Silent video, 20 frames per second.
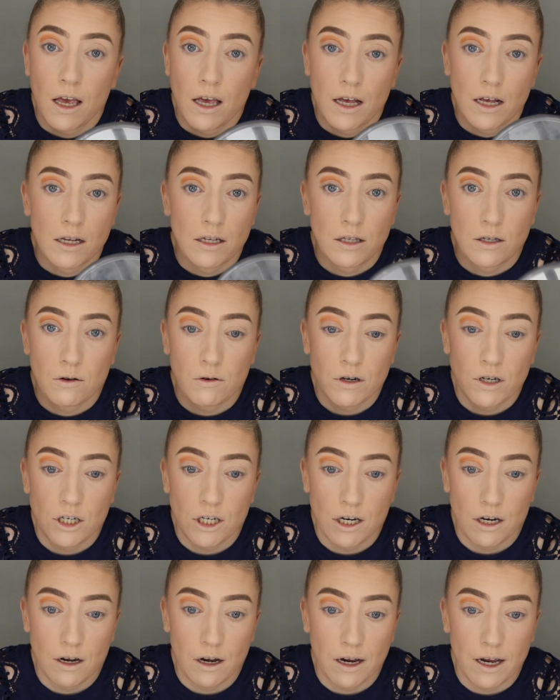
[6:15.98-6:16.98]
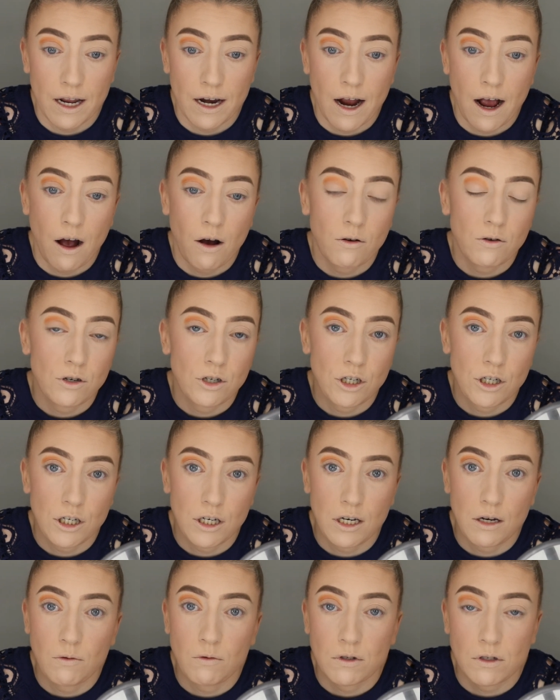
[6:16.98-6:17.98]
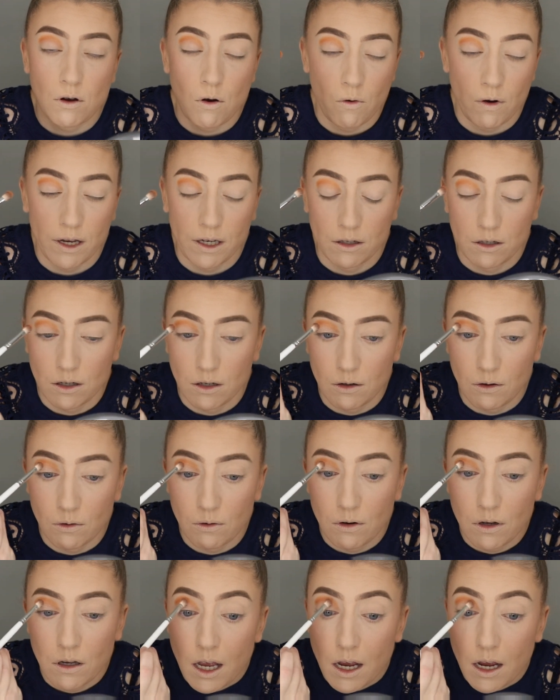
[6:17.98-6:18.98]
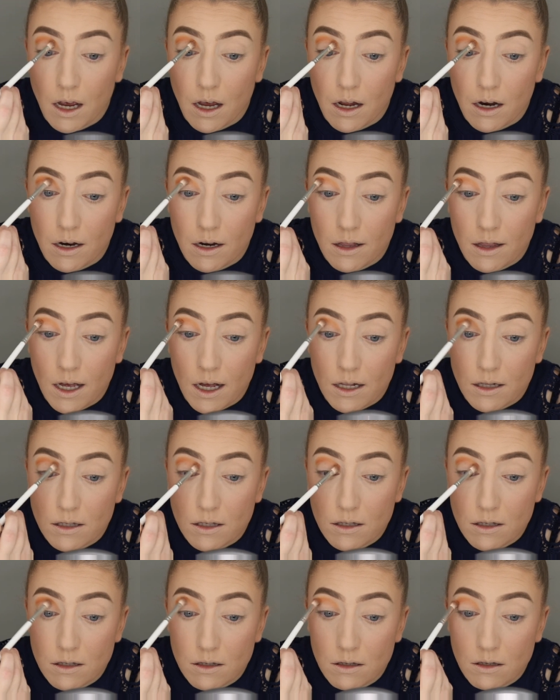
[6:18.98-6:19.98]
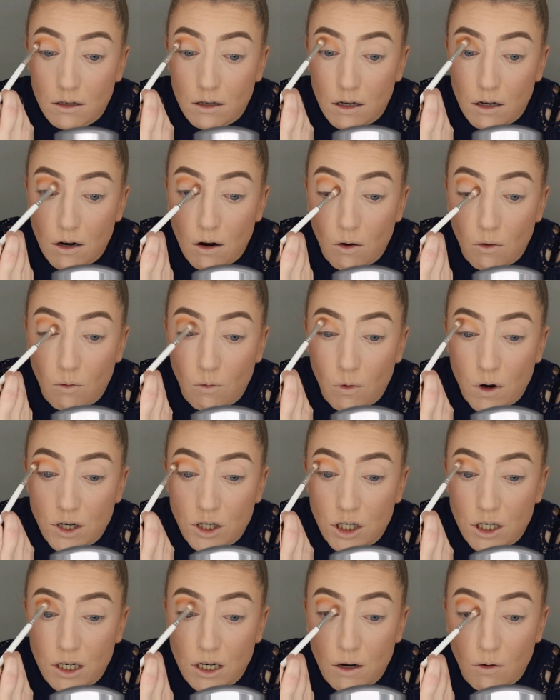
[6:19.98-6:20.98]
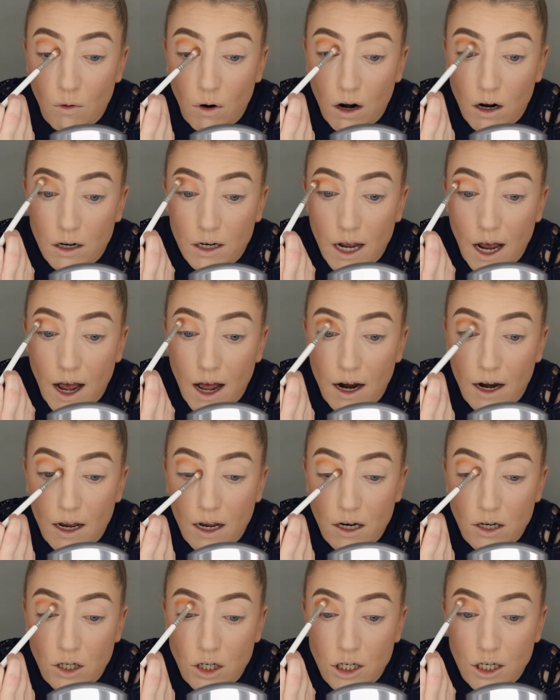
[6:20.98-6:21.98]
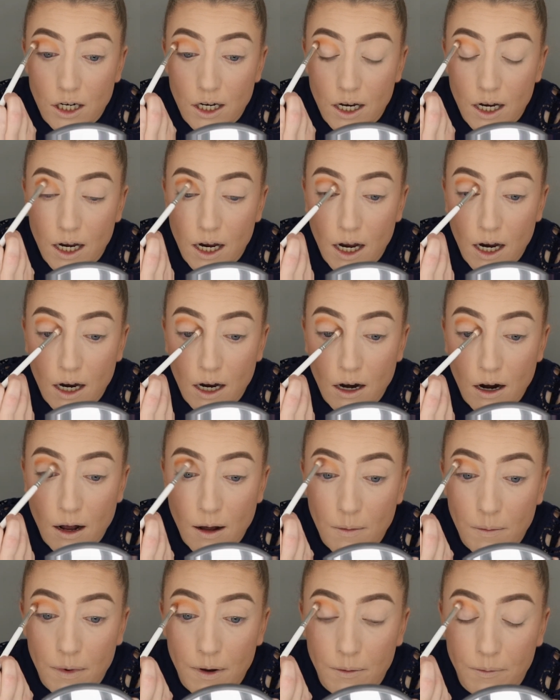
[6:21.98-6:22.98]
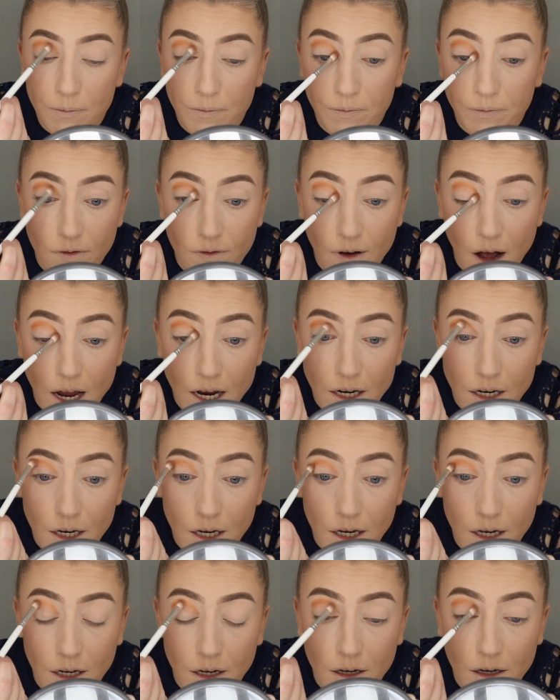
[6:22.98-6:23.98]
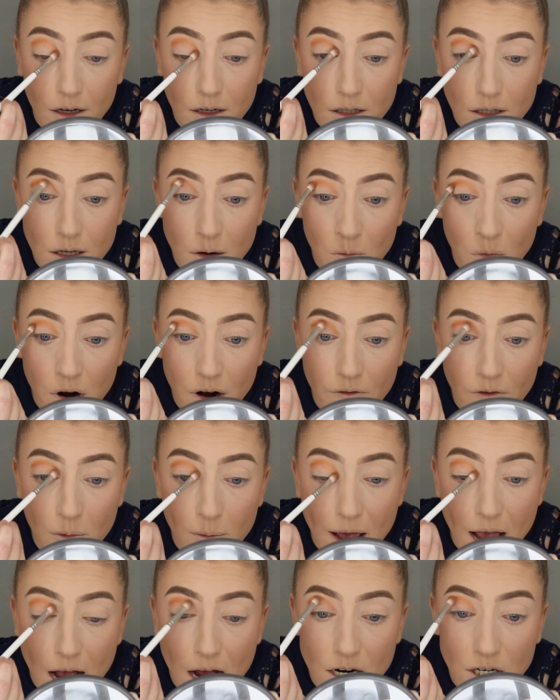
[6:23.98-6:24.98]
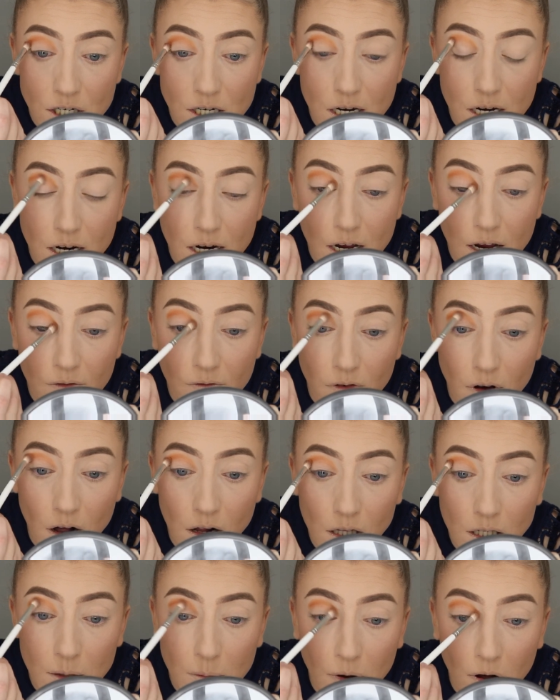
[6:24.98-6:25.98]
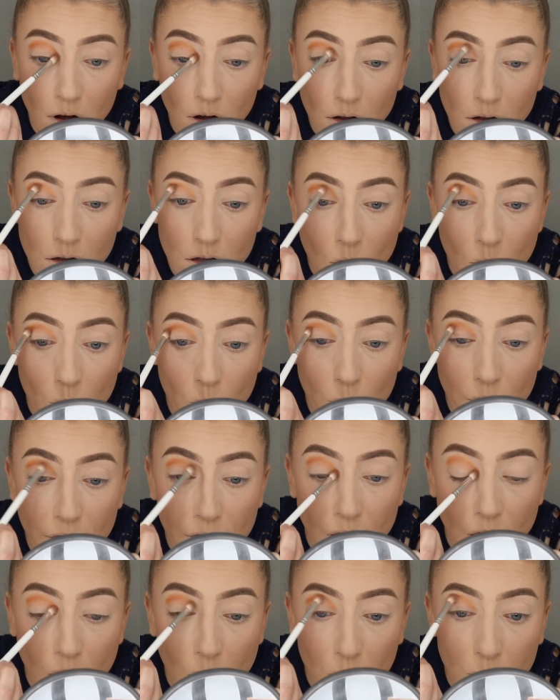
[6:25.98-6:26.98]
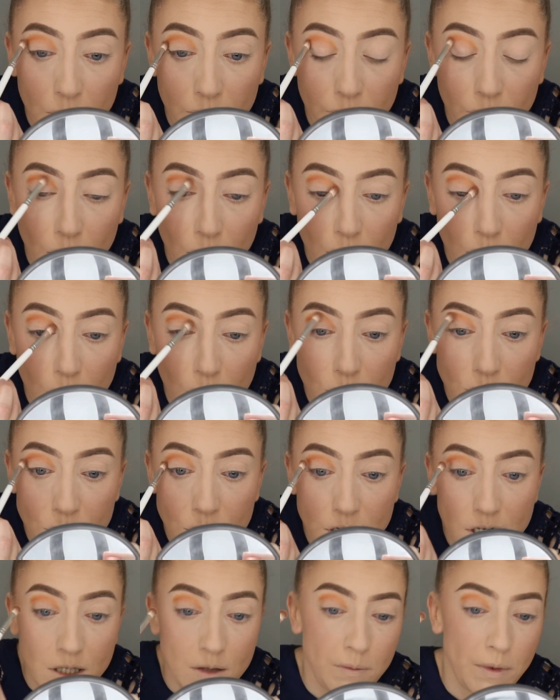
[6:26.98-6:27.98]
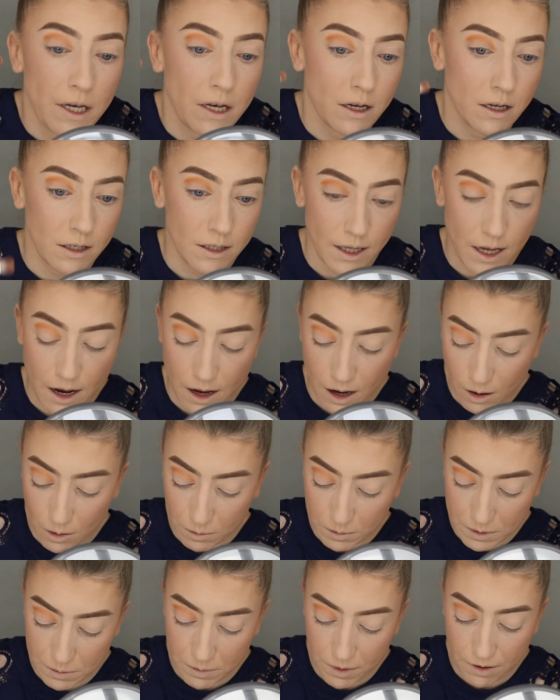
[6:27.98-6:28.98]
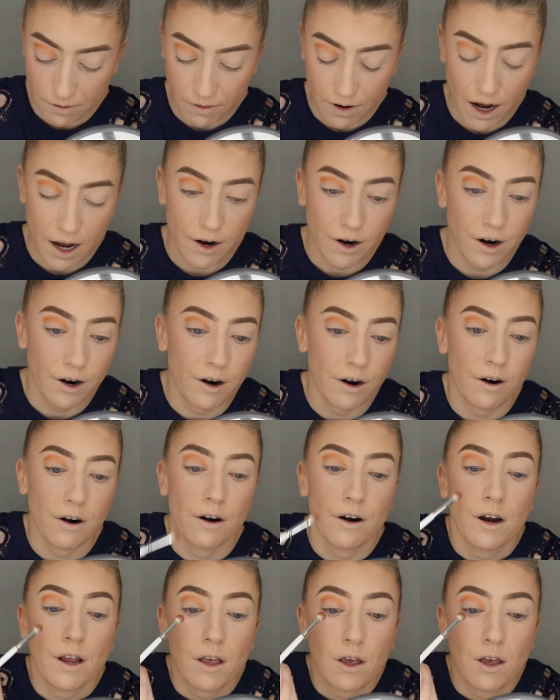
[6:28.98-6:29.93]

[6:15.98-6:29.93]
as soon as she could get out, she was going to. And that's, what she worked at. And she ended up finding somewhat of a passion in volleyball with the help of her coaches because they helped provide her